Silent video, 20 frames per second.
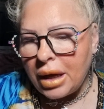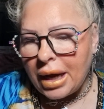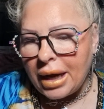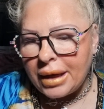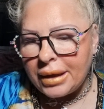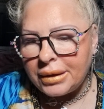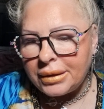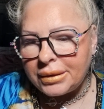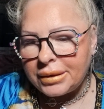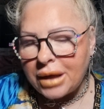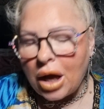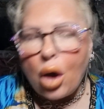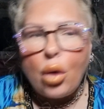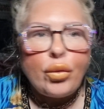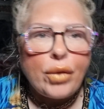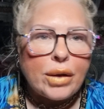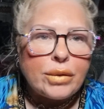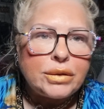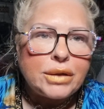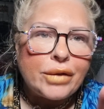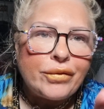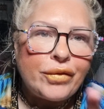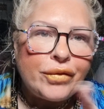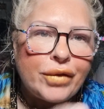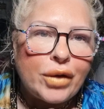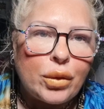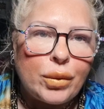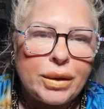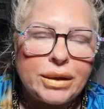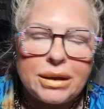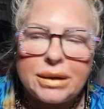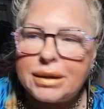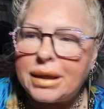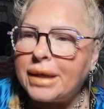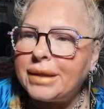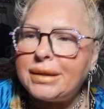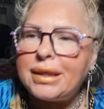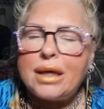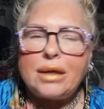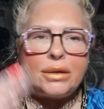And, oh, that was the other thing I wanted to
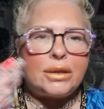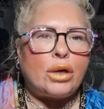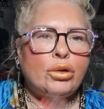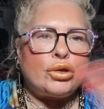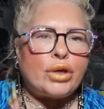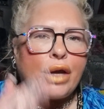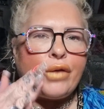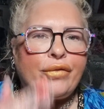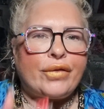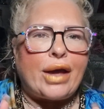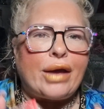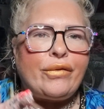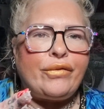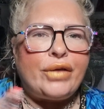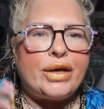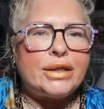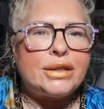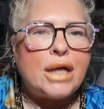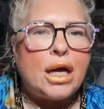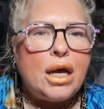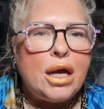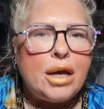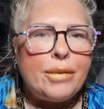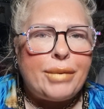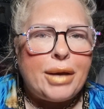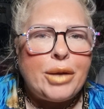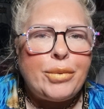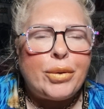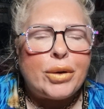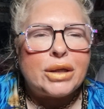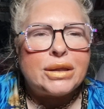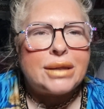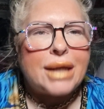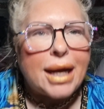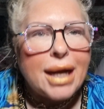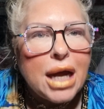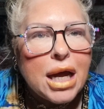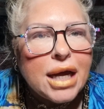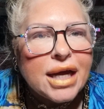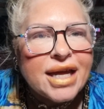say. See, I told you I keep forgetting things. People could
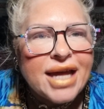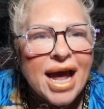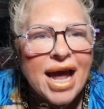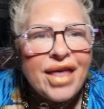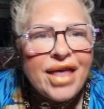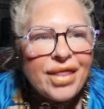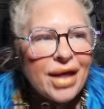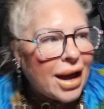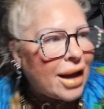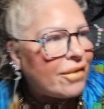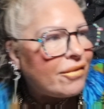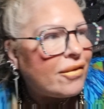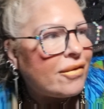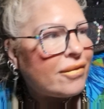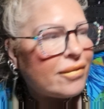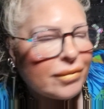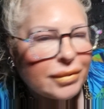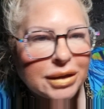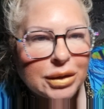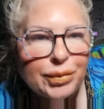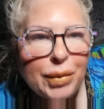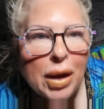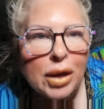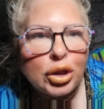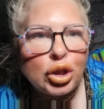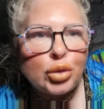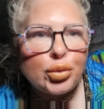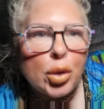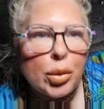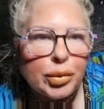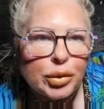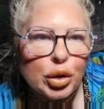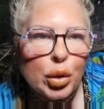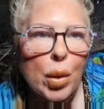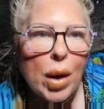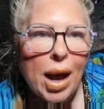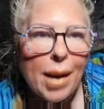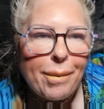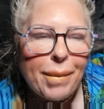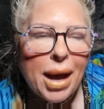say, get that SpongeBob
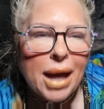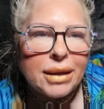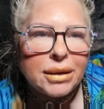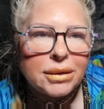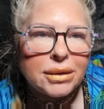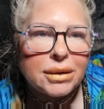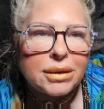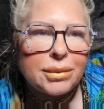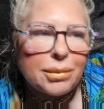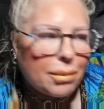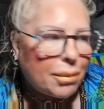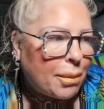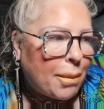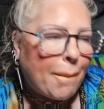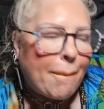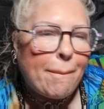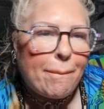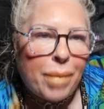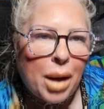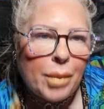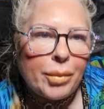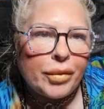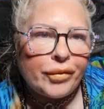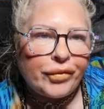SquarePants bum